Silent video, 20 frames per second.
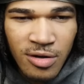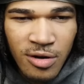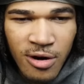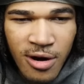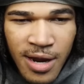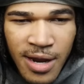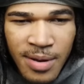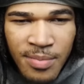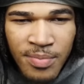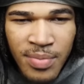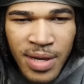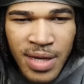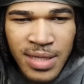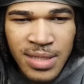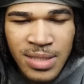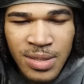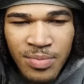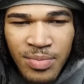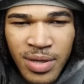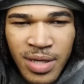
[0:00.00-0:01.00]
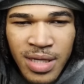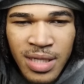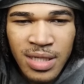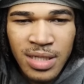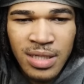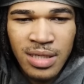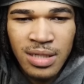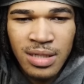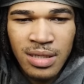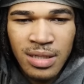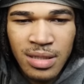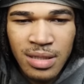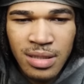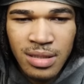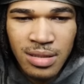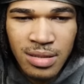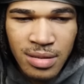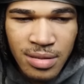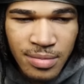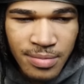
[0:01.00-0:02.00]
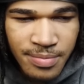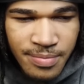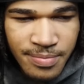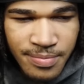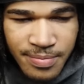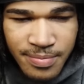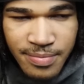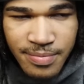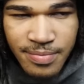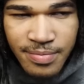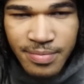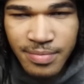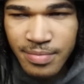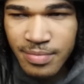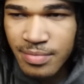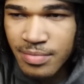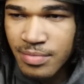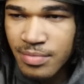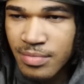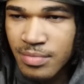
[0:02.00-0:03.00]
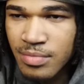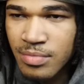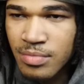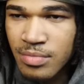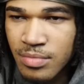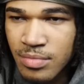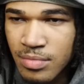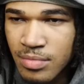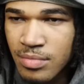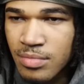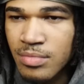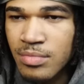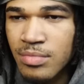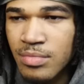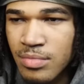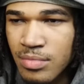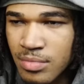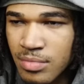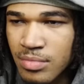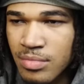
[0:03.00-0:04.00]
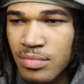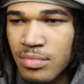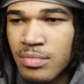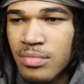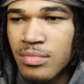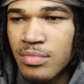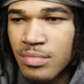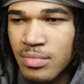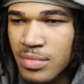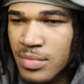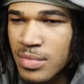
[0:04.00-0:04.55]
head big as a bitch. Bahamas, I be looking at you from the face down. Bro,